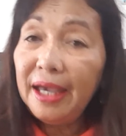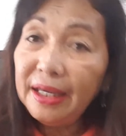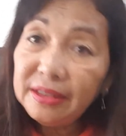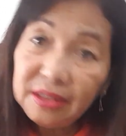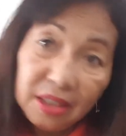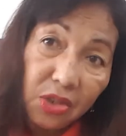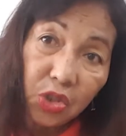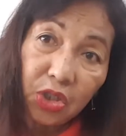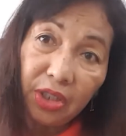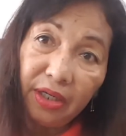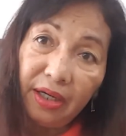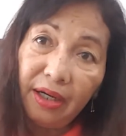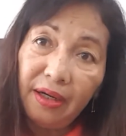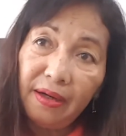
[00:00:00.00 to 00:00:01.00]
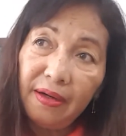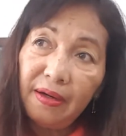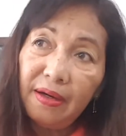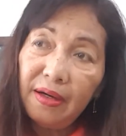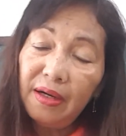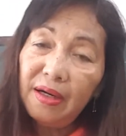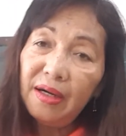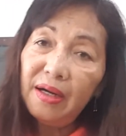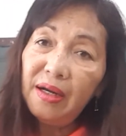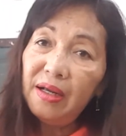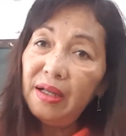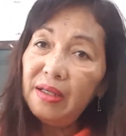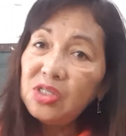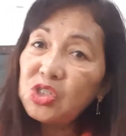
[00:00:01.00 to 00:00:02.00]
a teacher
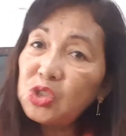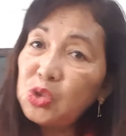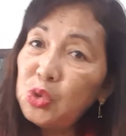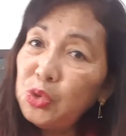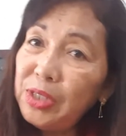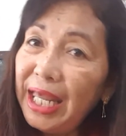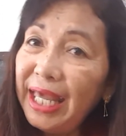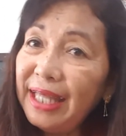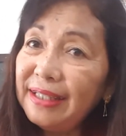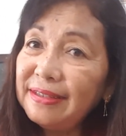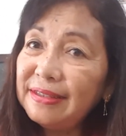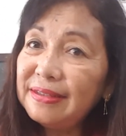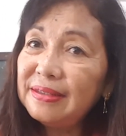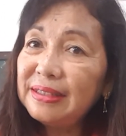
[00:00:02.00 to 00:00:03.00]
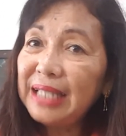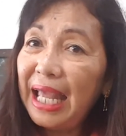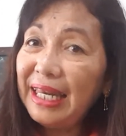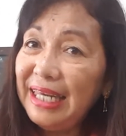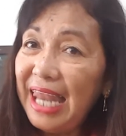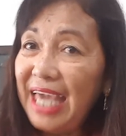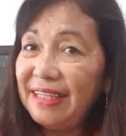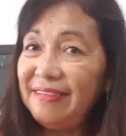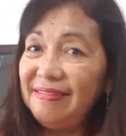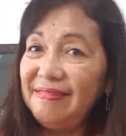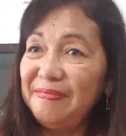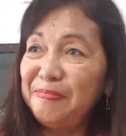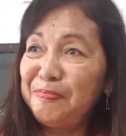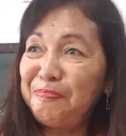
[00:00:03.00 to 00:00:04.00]
student
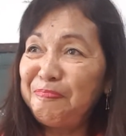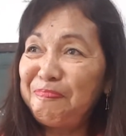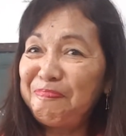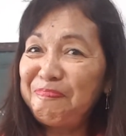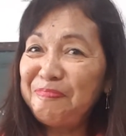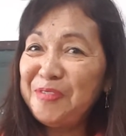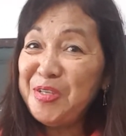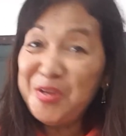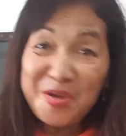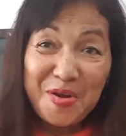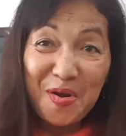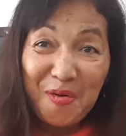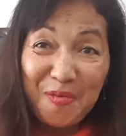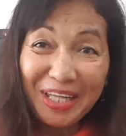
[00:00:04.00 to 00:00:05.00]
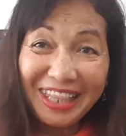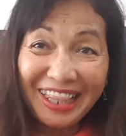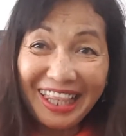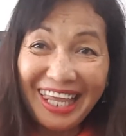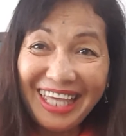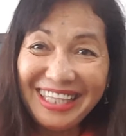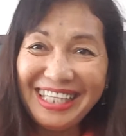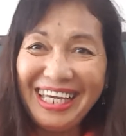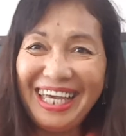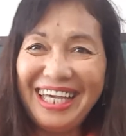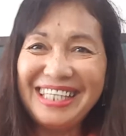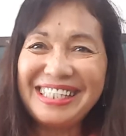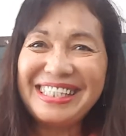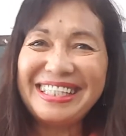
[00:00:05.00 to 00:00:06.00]
led. Do you know what led
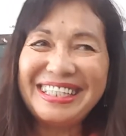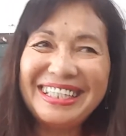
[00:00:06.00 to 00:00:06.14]
is?